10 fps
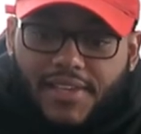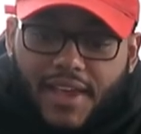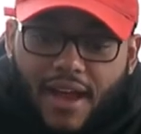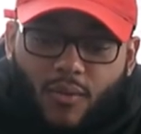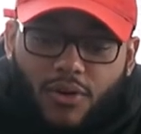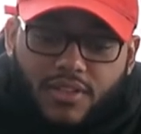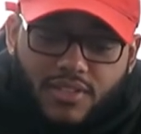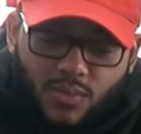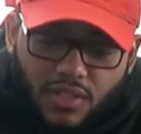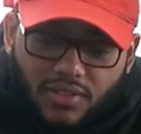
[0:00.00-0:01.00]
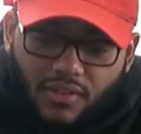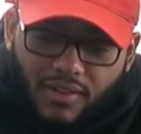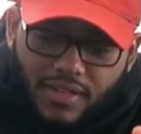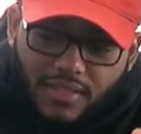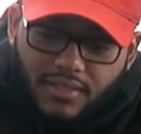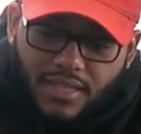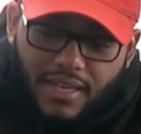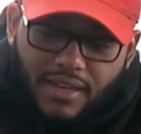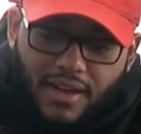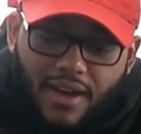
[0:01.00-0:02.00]
Yeah, I wore these once already.
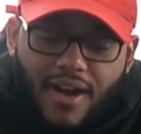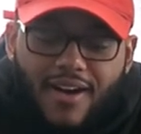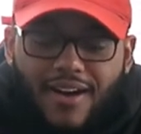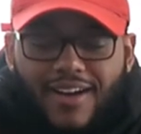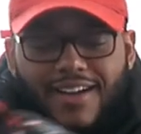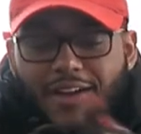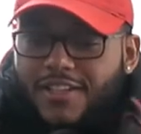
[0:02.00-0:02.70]
And uh,